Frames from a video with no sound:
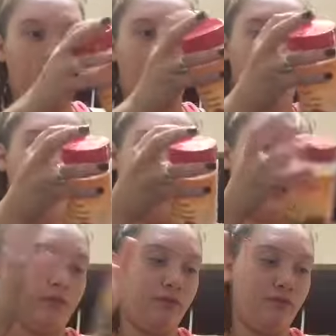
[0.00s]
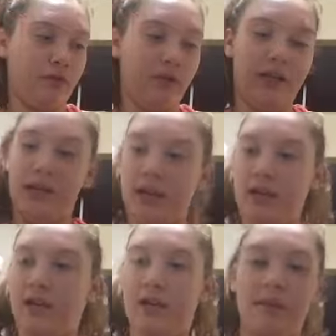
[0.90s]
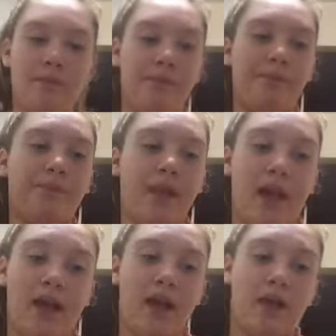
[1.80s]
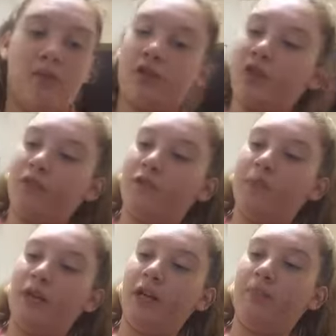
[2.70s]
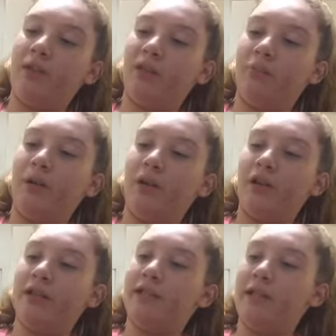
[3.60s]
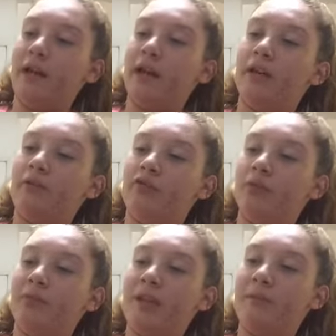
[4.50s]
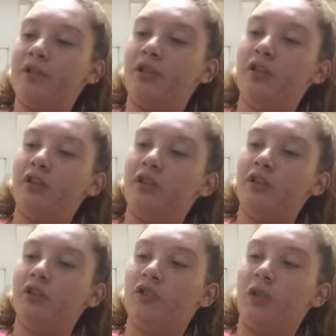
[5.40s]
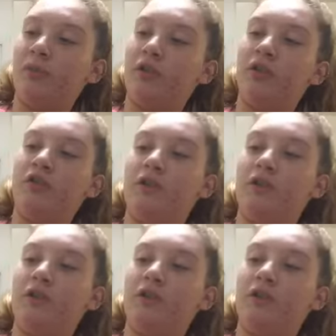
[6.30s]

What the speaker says: And that's really it. And I was going to use butter, but the butter is not room temperature, so I'm going to use